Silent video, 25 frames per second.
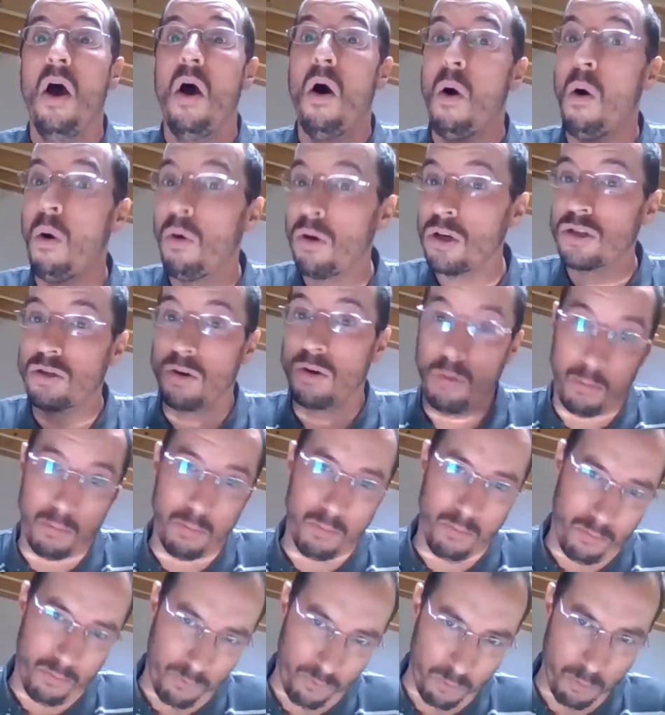Also,
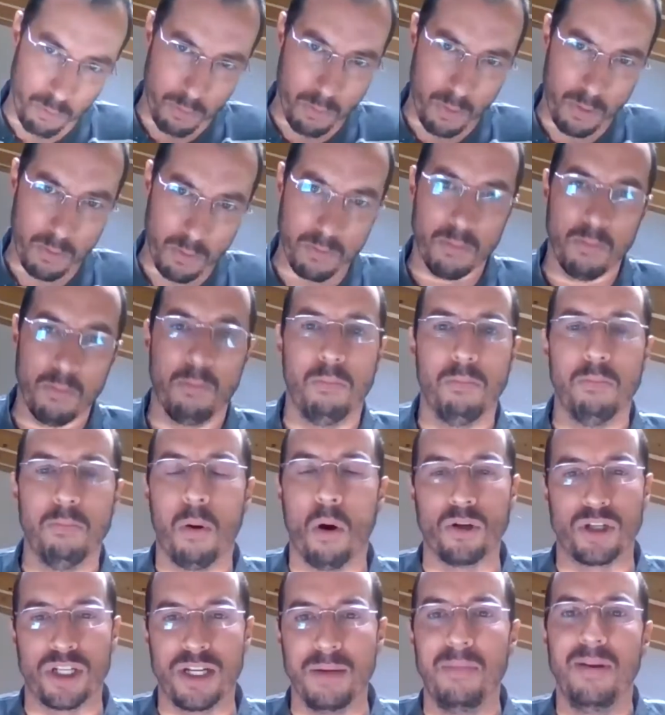
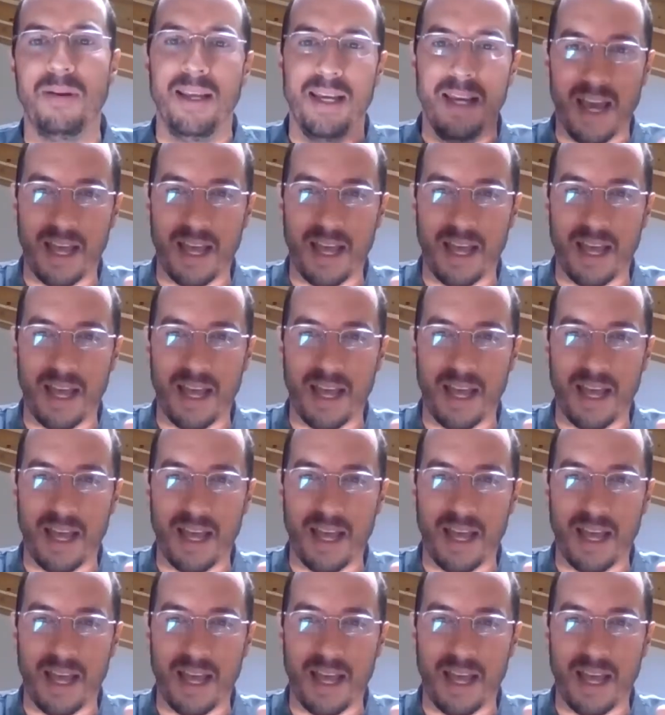possibly,